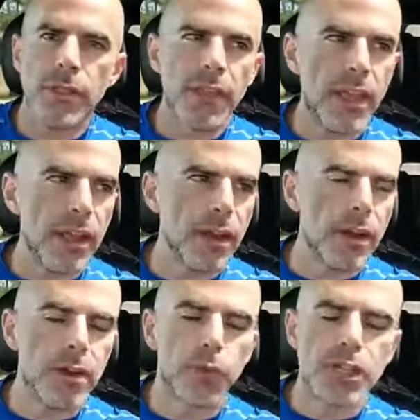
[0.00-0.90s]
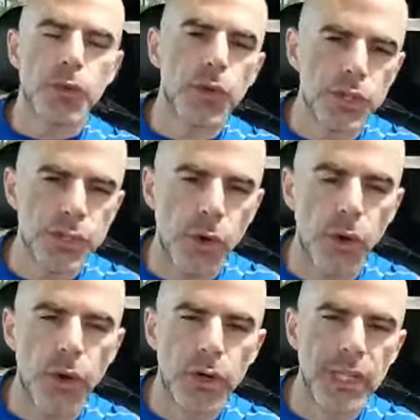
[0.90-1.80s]
their rituals
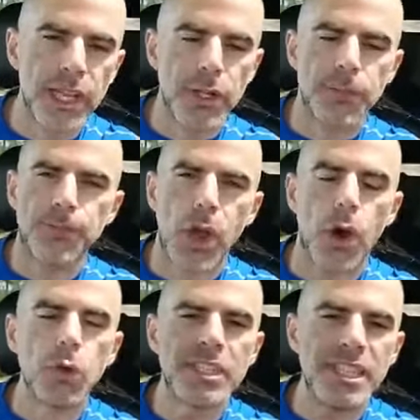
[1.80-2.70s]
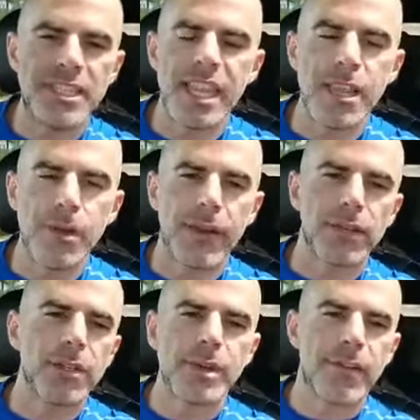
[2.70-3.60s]
or little O C D,
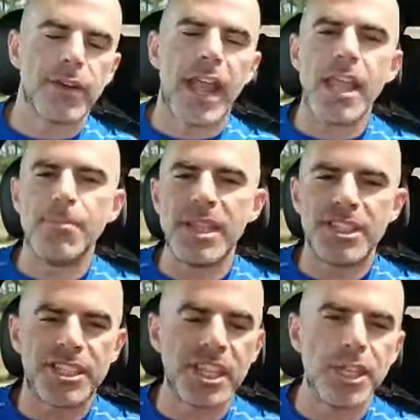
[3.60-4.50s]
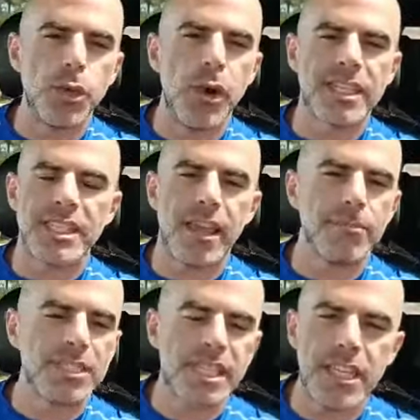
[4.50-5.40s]
whatever, whatever, A B C, U S
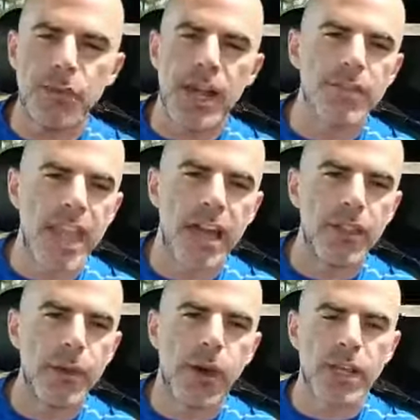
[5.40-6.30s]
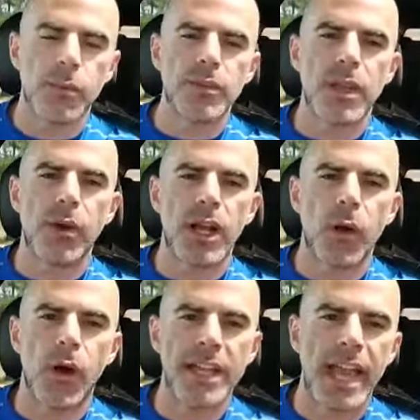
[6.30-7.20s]
M C, whatever the hell they want to they want to
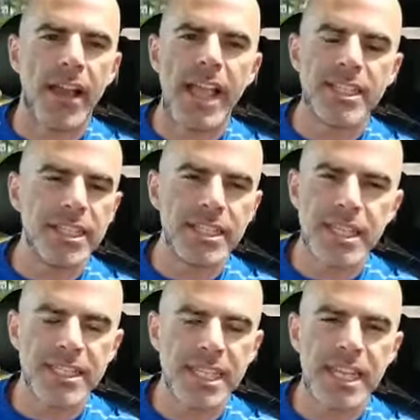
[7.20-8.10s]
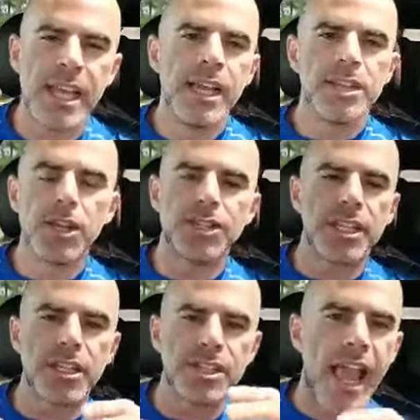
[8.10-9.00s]
call it now, A C D C. There's
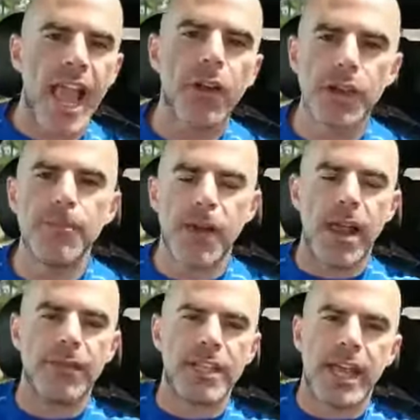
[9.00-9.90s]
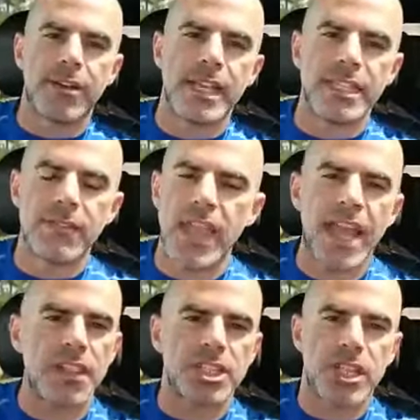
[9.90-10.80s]
there's an acronym for everything nowadays. If they
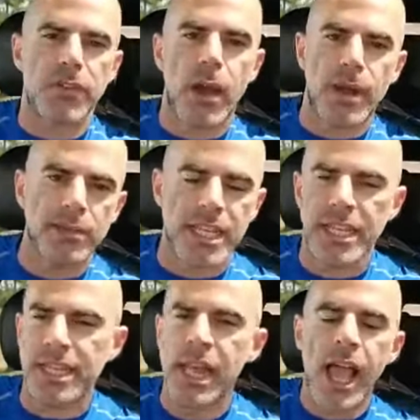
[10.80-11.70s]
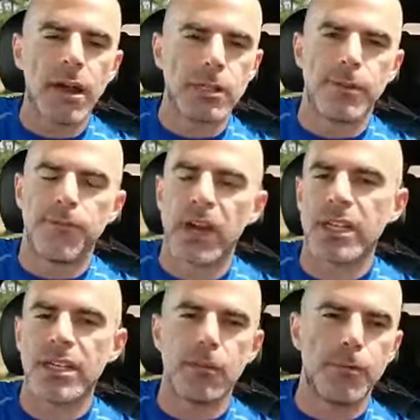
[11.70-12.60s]
had that shit around when I was a kid, I would have been
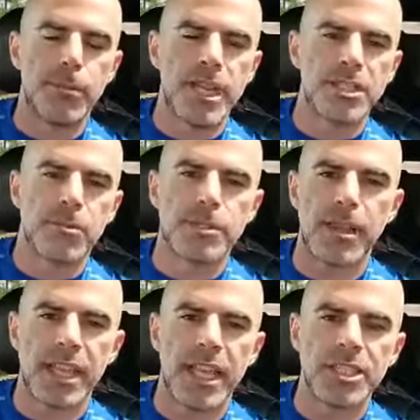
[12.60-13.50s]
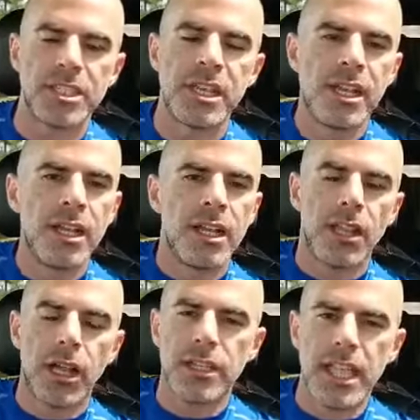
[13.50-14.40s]
fucked. They would have put me on so much medication.
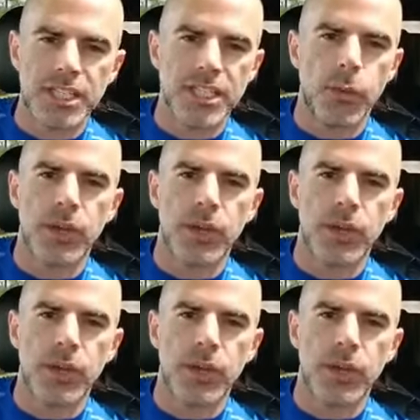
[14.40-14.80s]
Luckily, that shit